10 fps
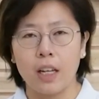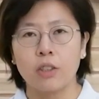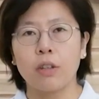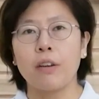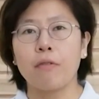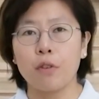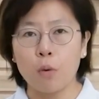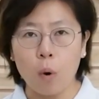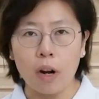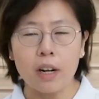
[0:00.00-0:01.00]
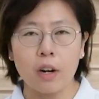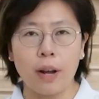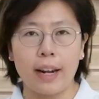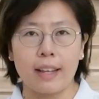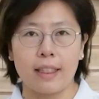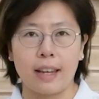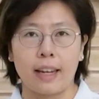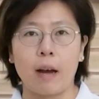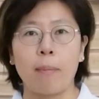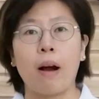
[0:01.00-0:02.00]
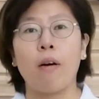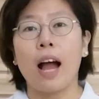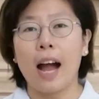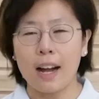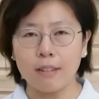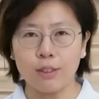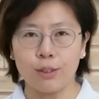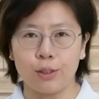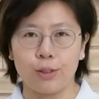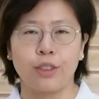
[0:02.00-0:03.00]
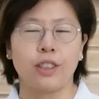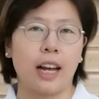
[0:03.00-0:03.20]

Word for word: So if you want to know anything about how to use